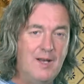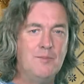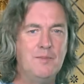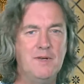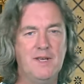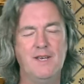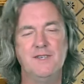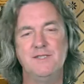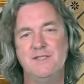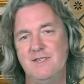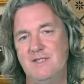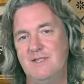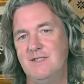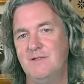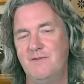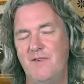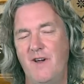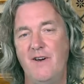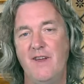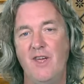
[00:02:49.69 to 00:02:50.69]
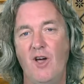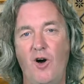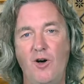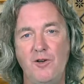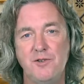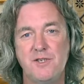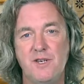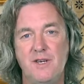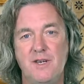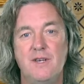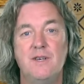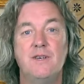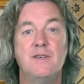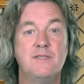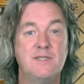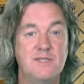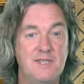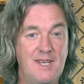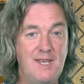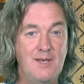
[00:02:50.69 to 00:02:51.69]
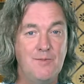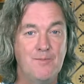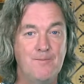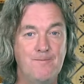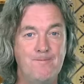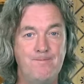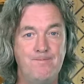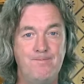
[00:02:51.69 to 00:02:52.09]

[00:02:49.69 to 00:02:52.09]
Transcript: because this is very hot, steam.